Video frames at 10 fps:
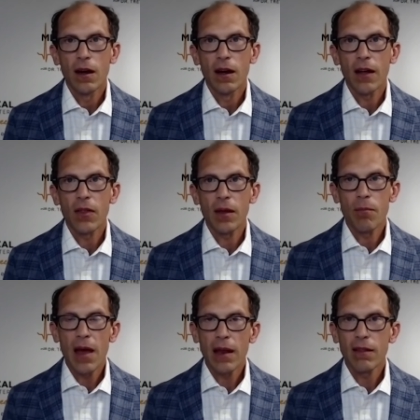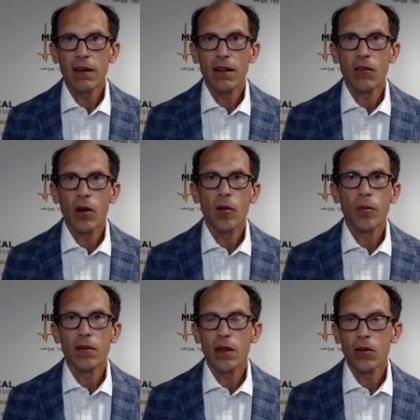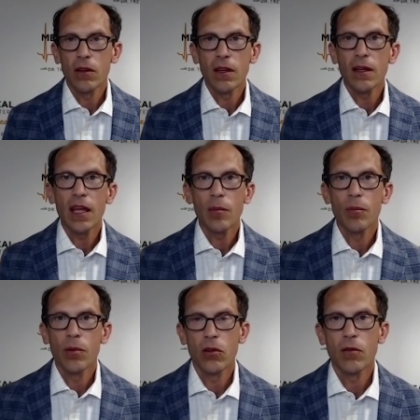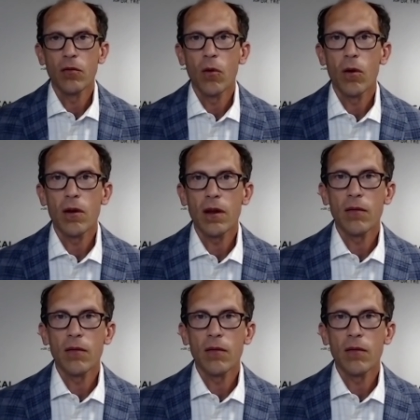Uh, I think medicine is well positioned to keep pushing forward,